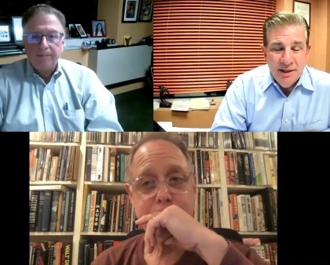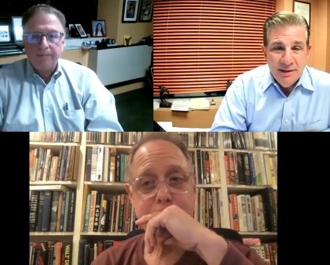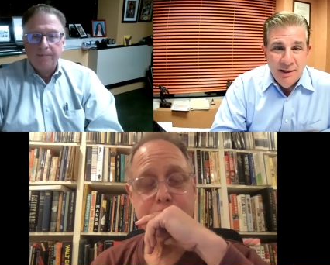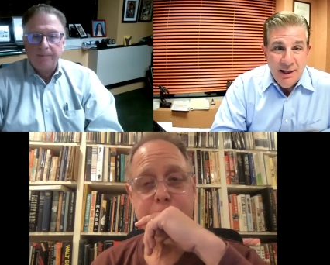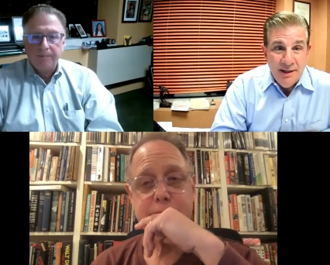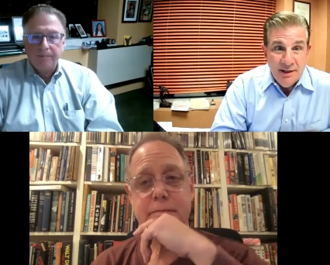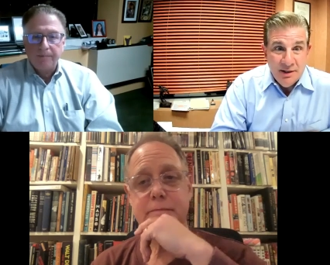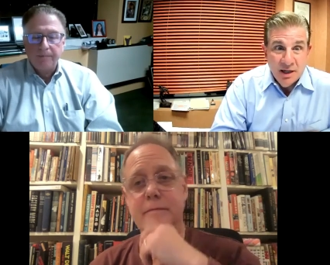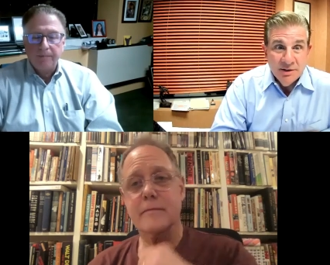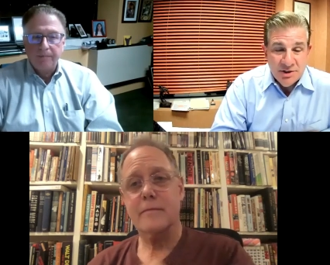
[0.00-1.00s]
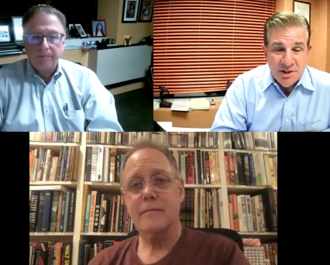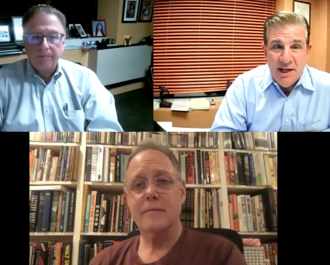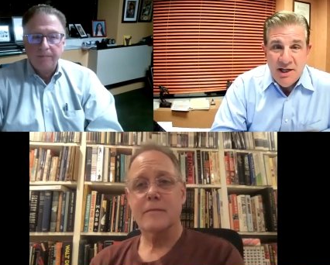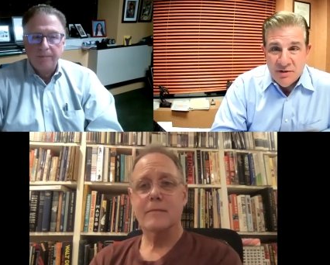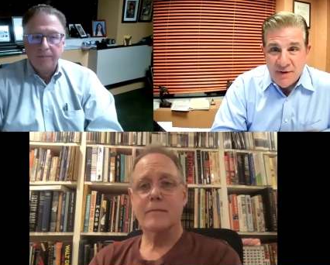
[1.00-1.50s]
Speaker 1: and and it does
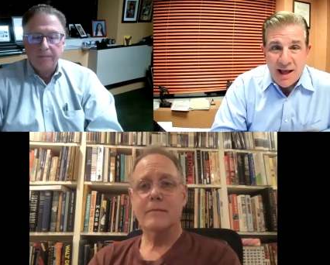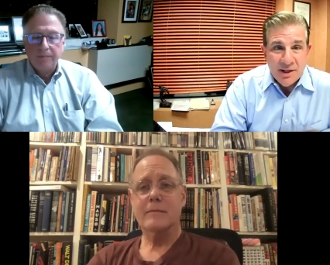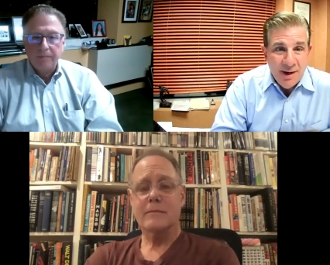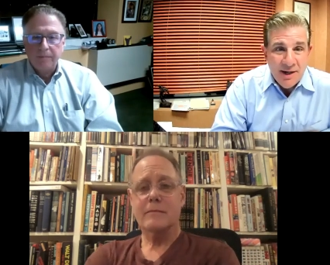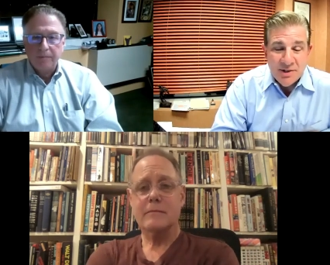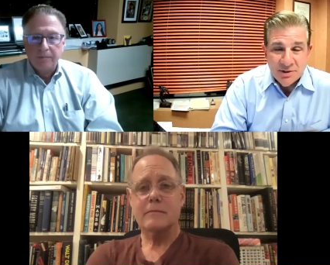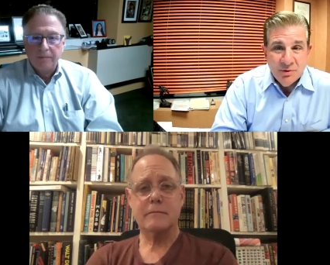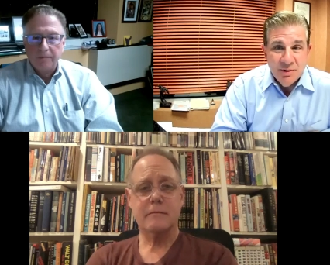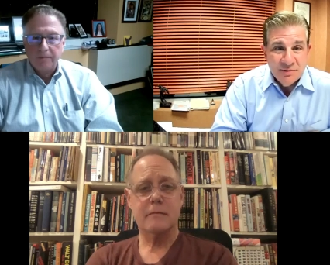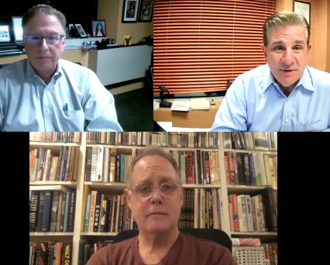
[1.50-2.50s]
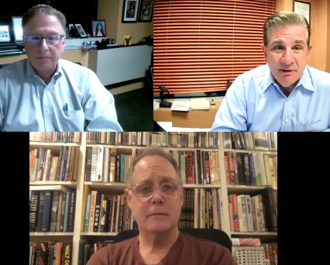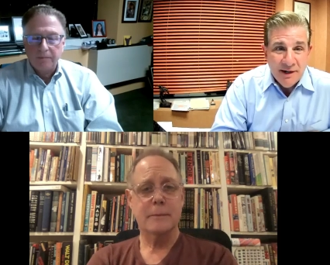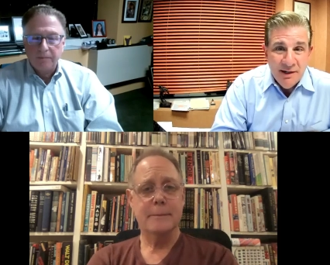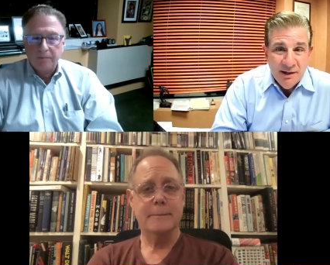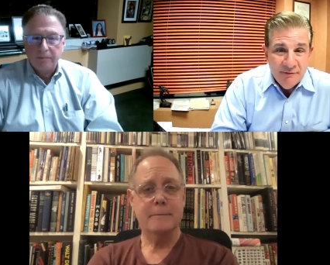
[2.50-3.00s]
change valuation so it's
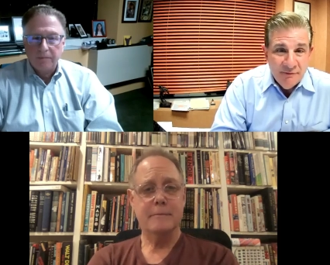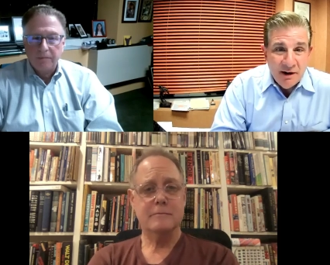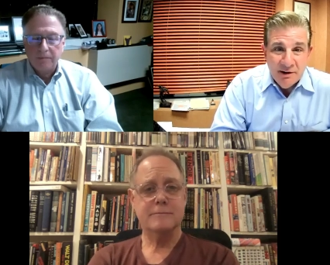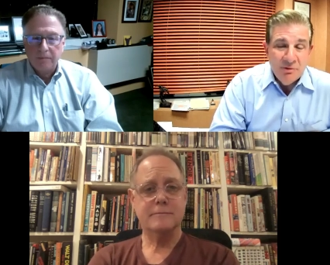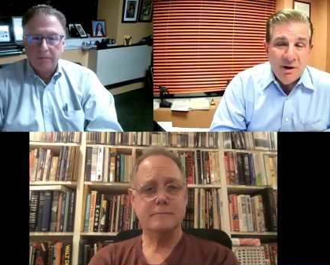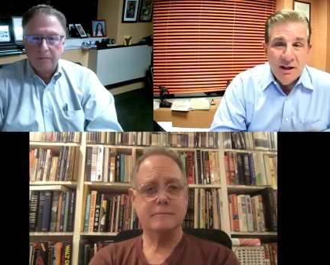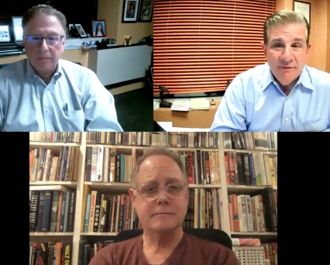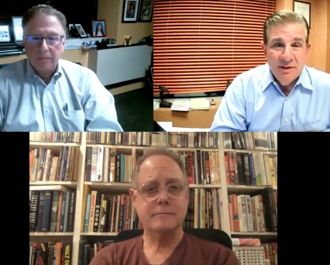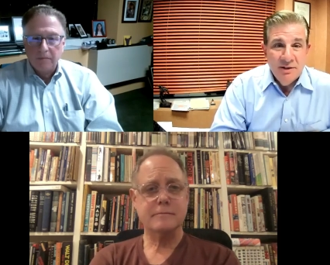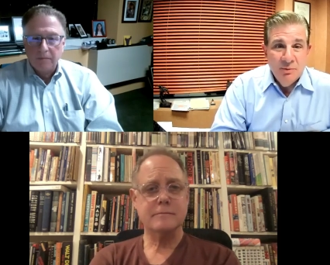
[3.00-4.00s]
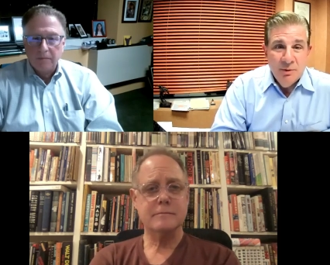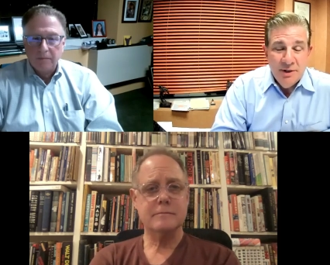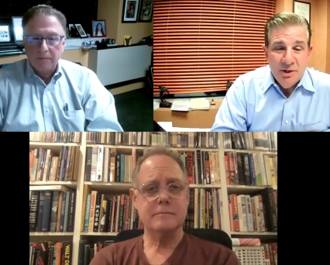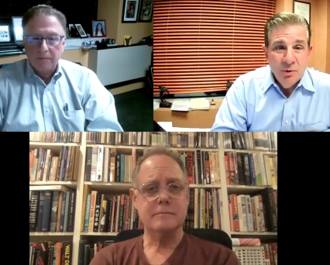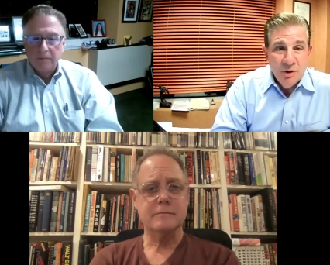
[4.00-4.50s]
very very relevant to what
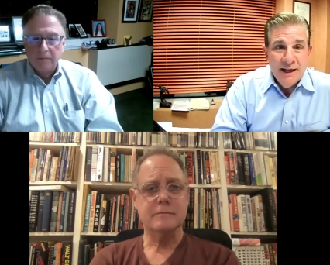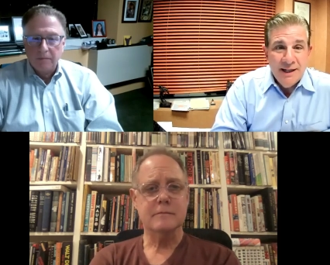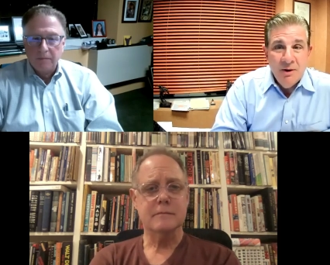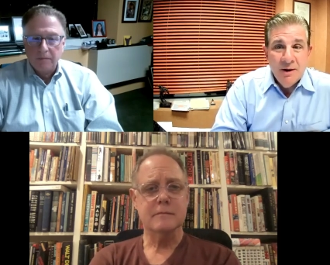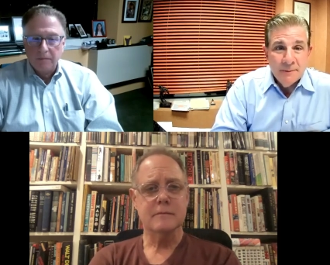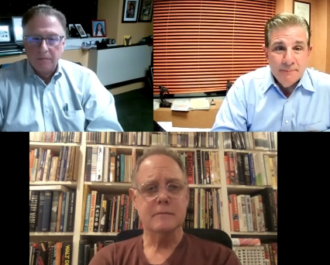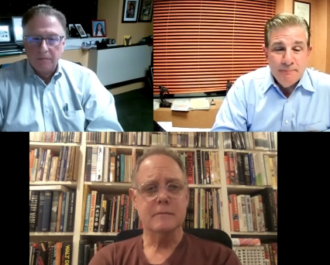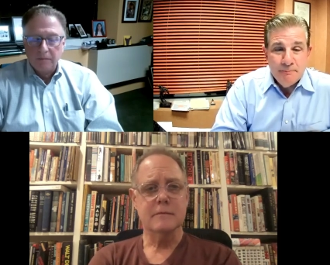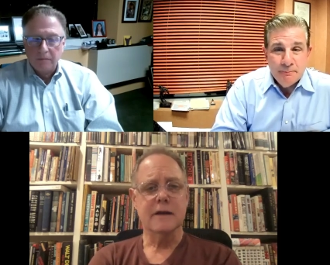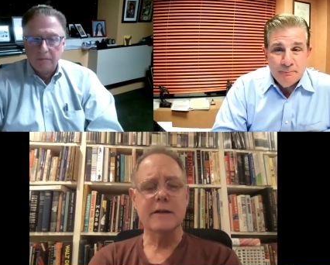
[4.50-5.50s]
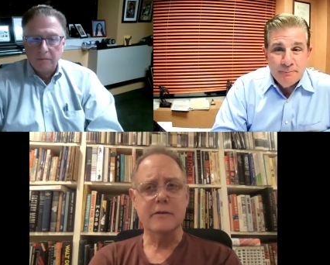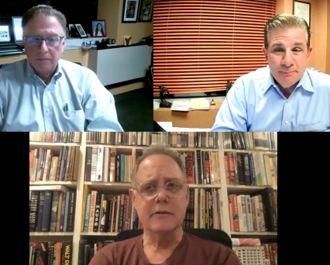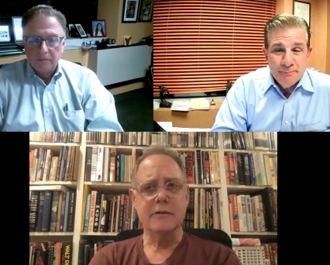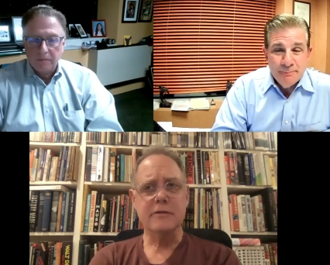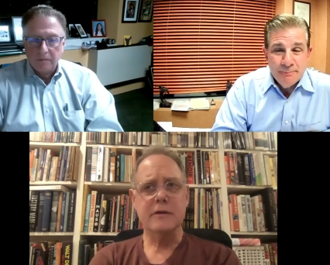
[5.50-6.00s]
we do all day long
Speaker 2: it
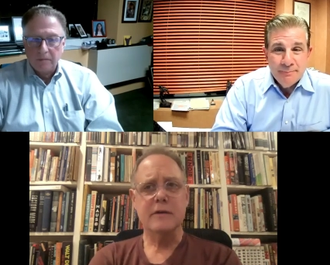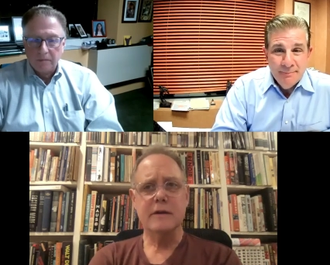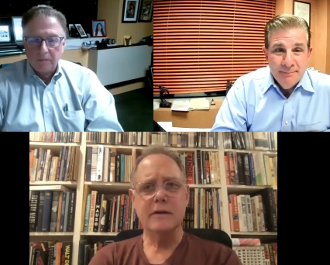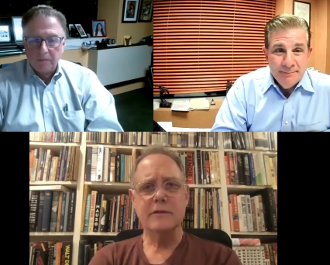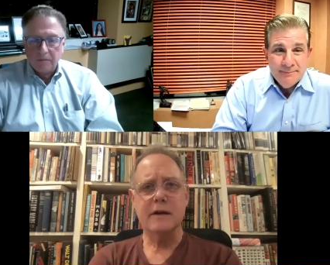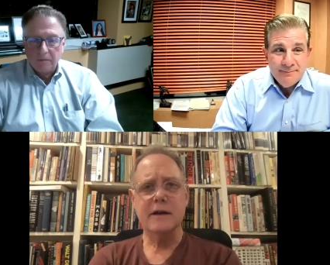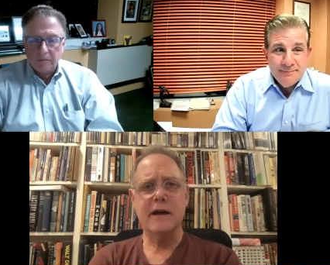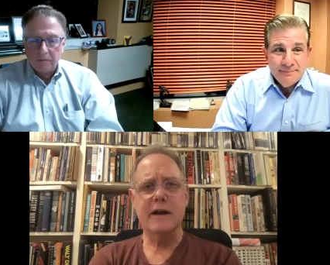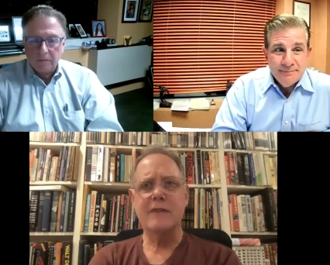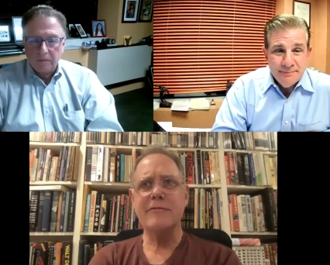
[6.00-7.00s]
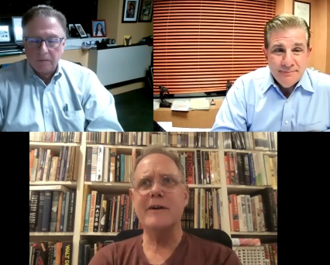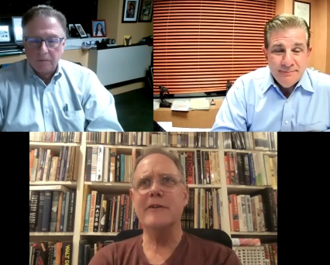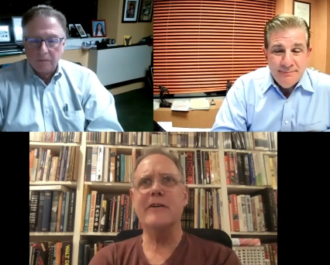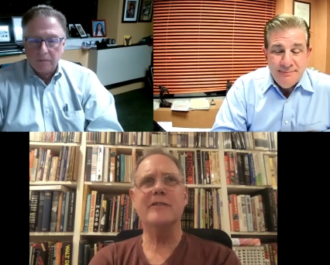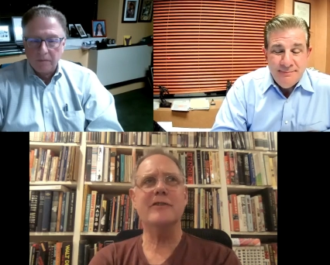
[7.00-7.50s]
is. It is. And, and I
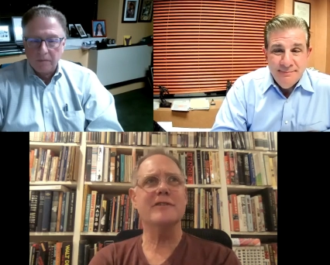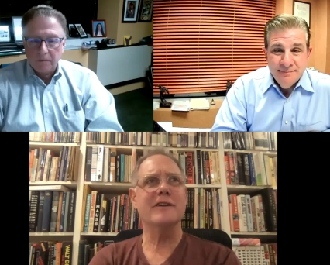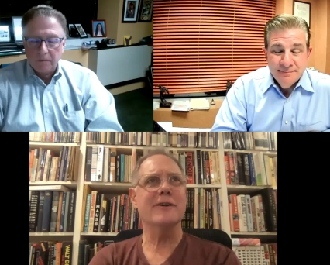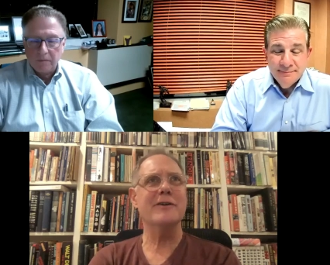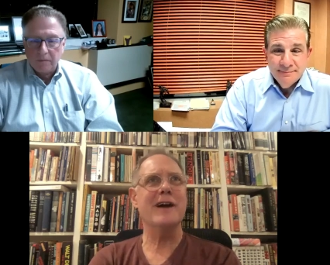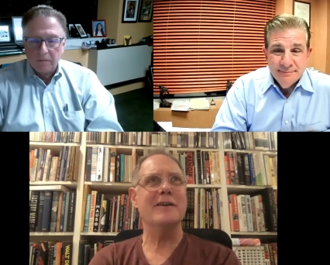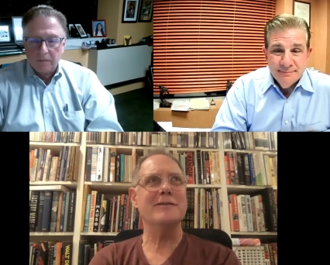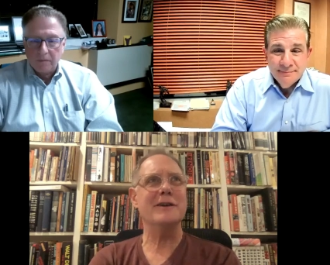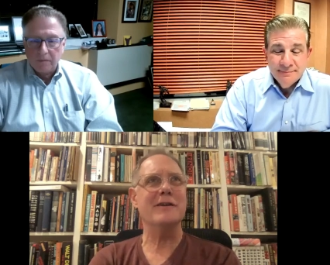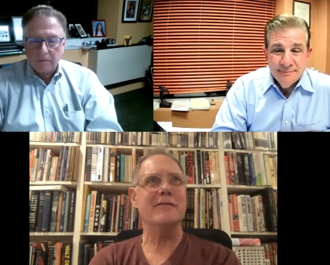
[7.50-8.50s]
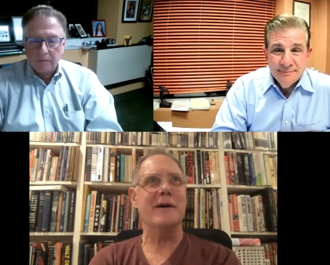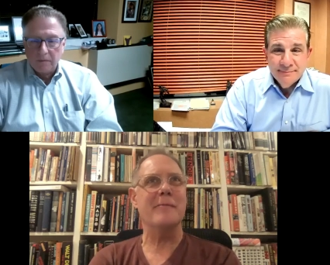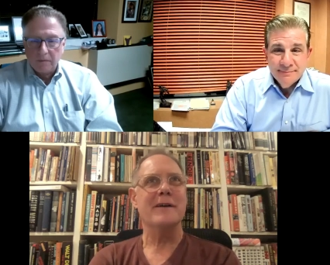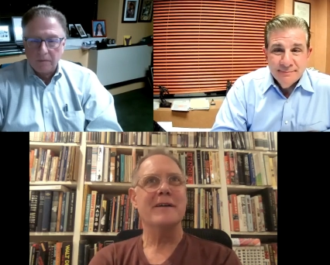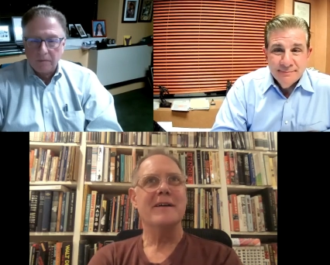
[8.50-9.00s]
find very interesting. What do you guys think of
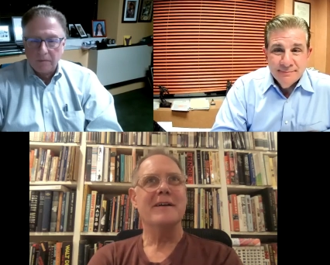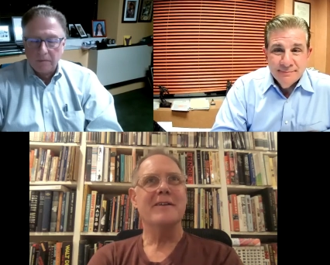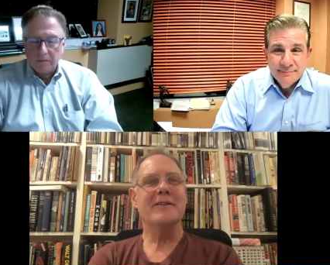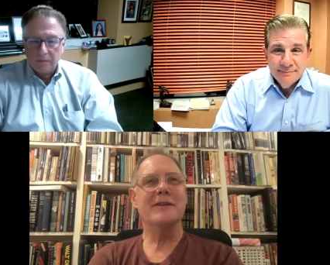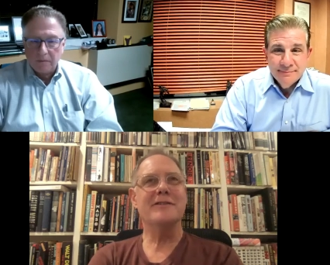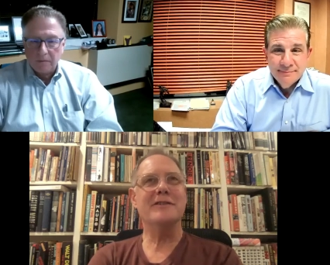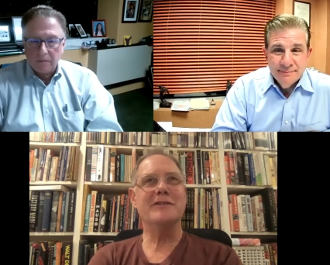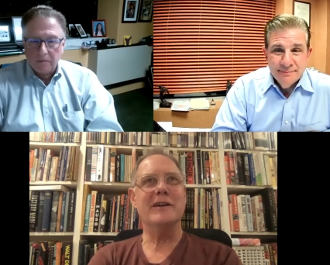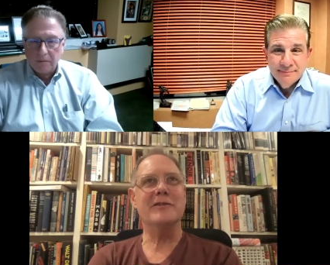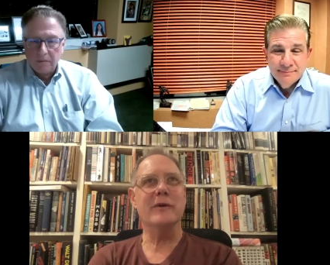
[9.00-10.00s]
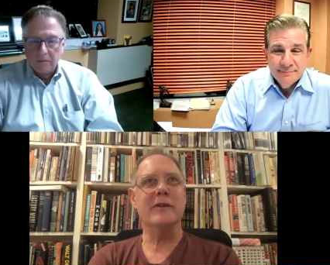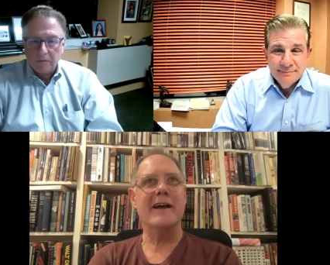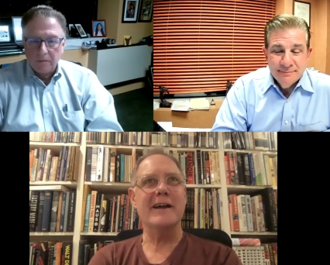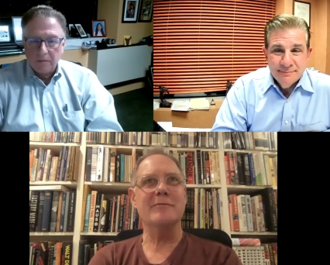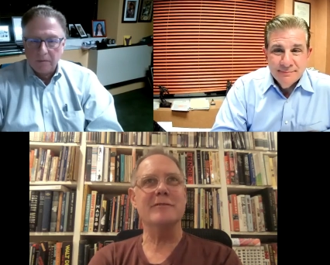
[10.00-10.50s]
um, the situation with
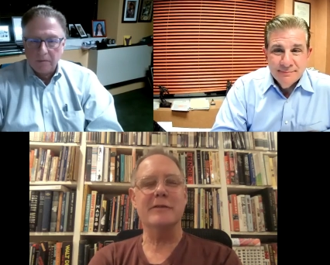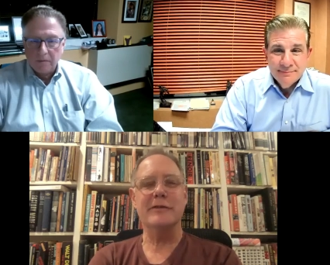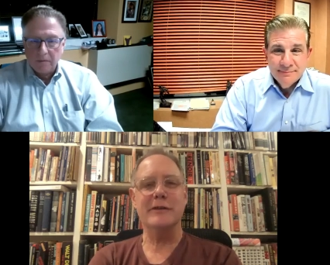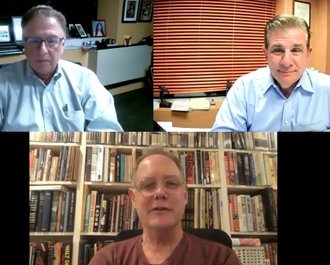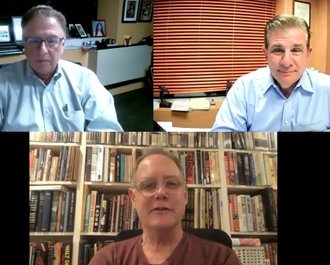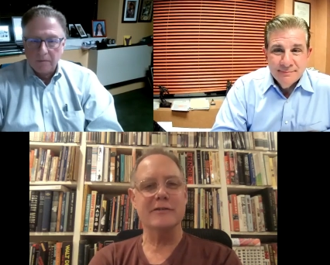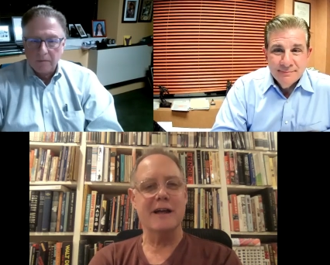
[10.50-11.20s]
AMC theaters